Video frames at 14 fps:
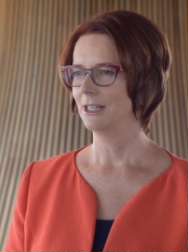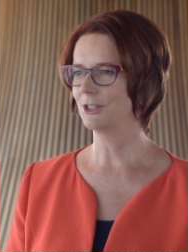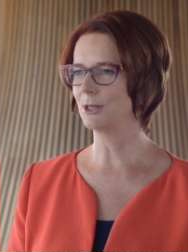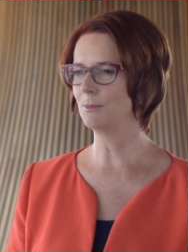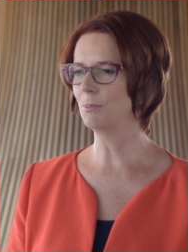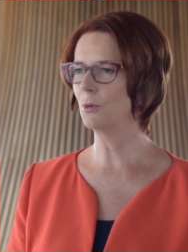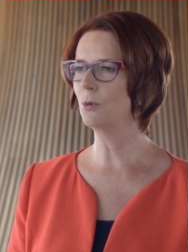
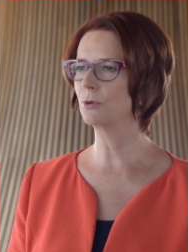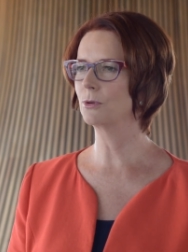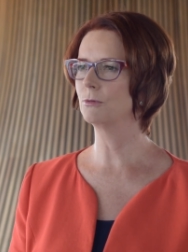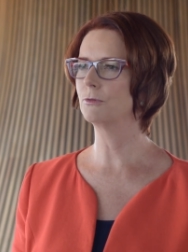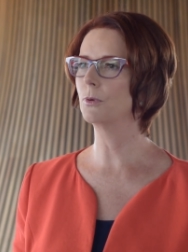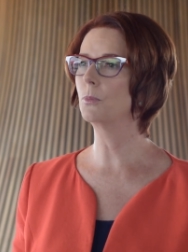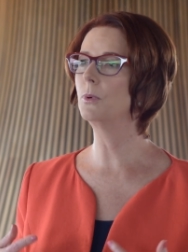It's
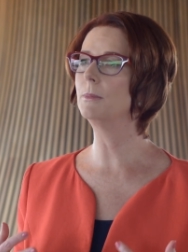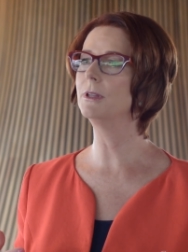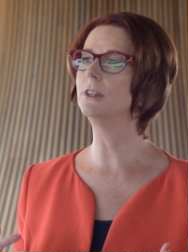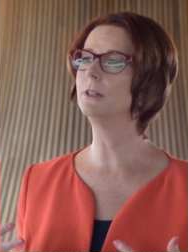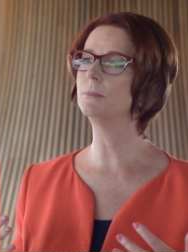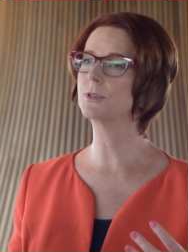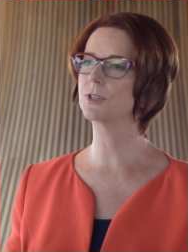important for
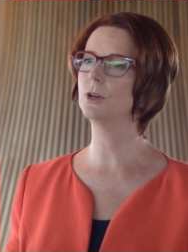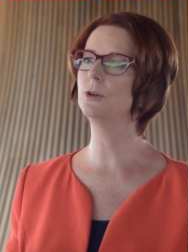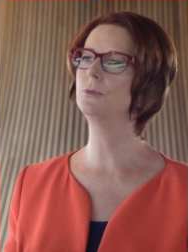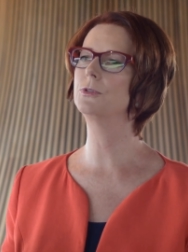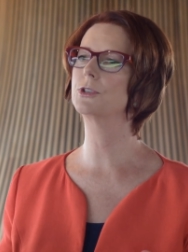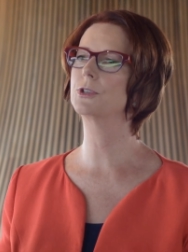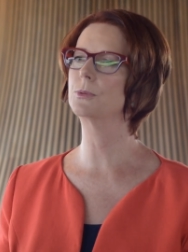women
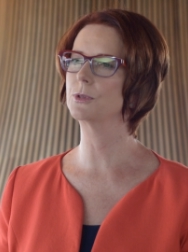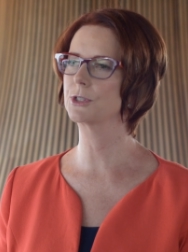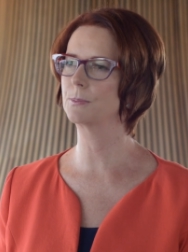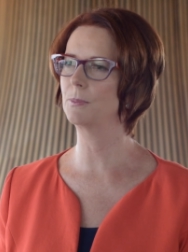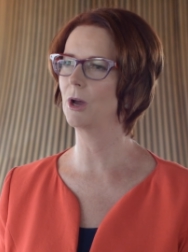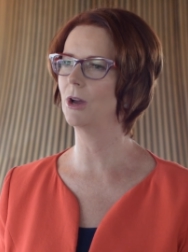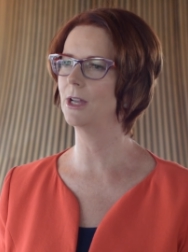themselves to
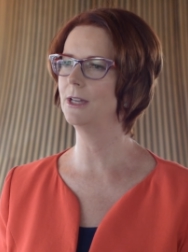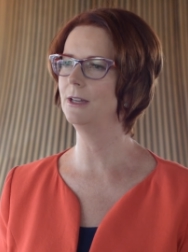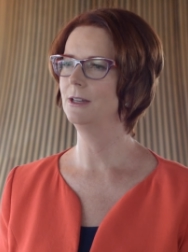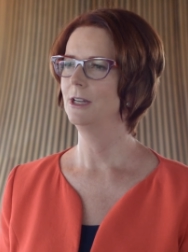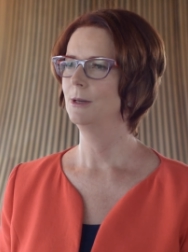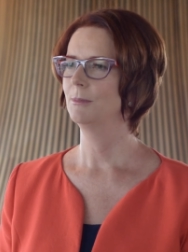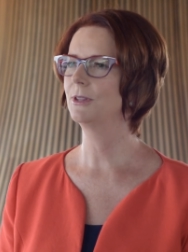aspire,
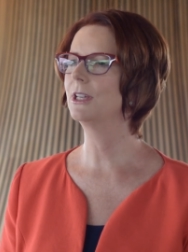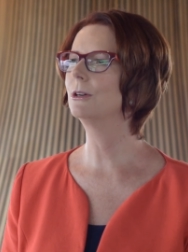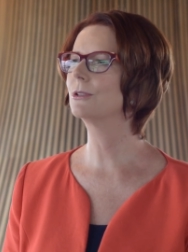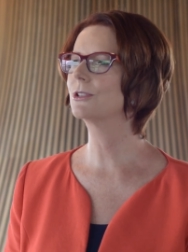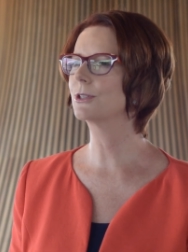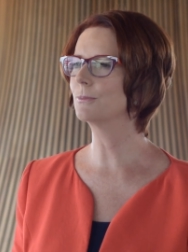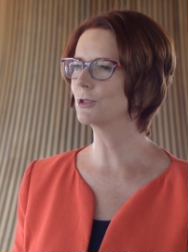but there
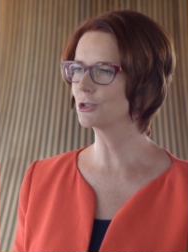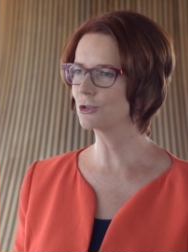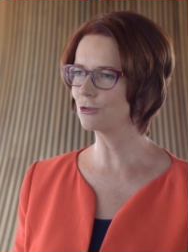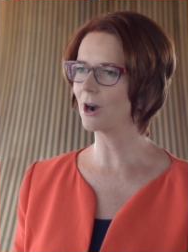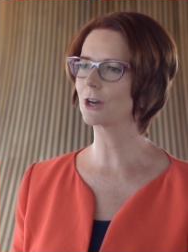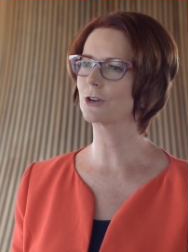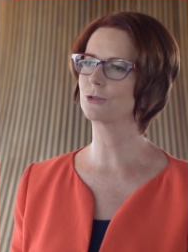are some
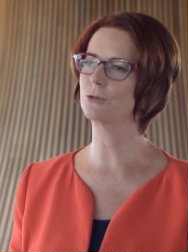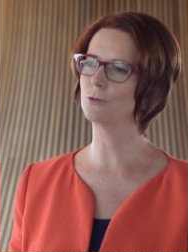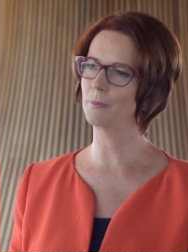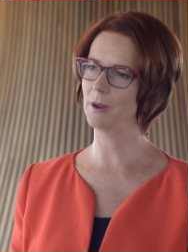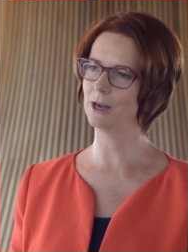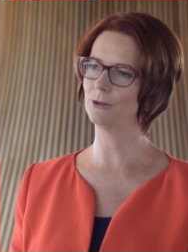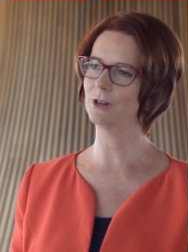structural
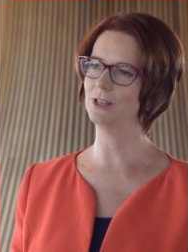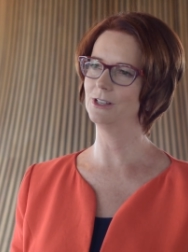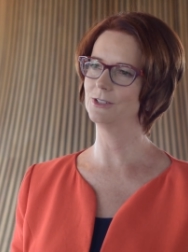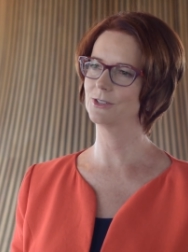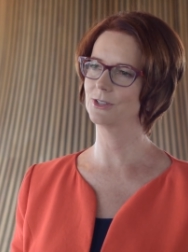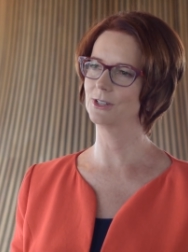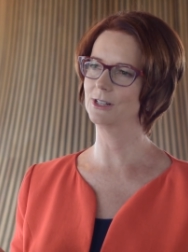
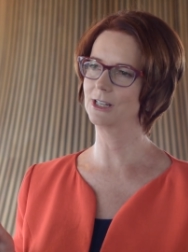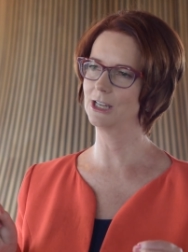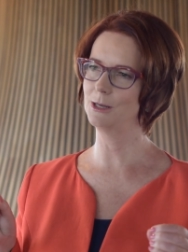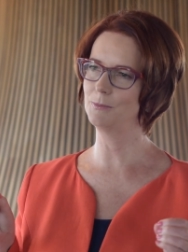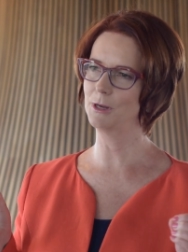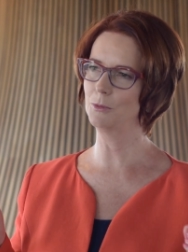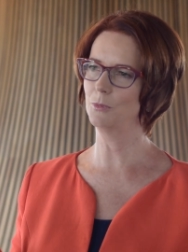barriers that are
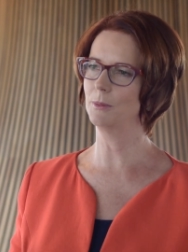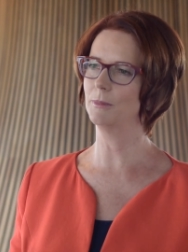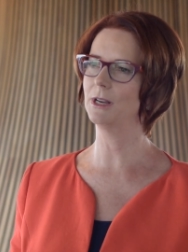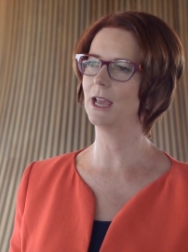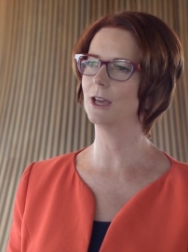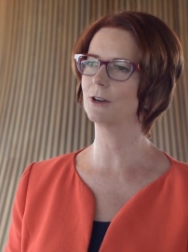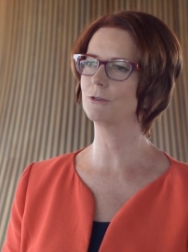keeping
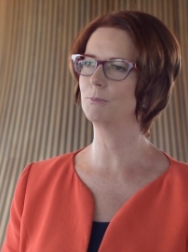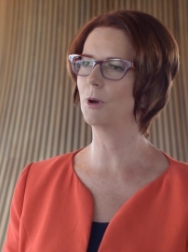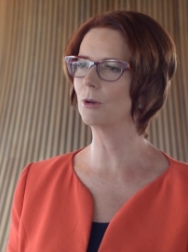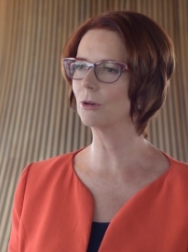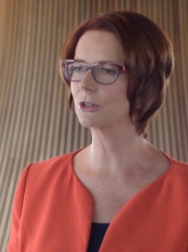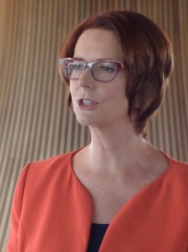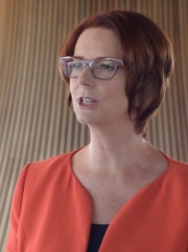women out of
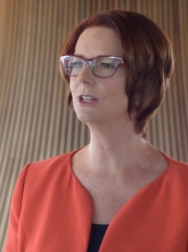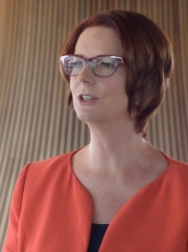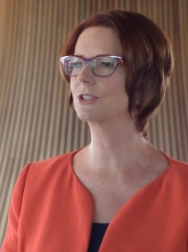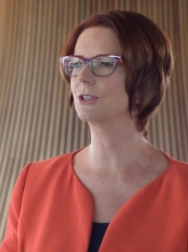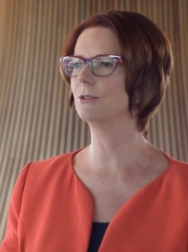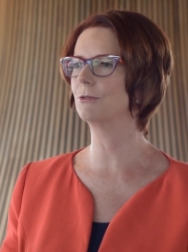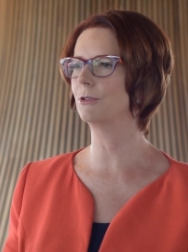
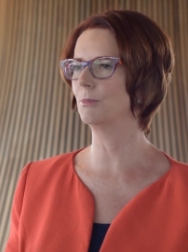politics and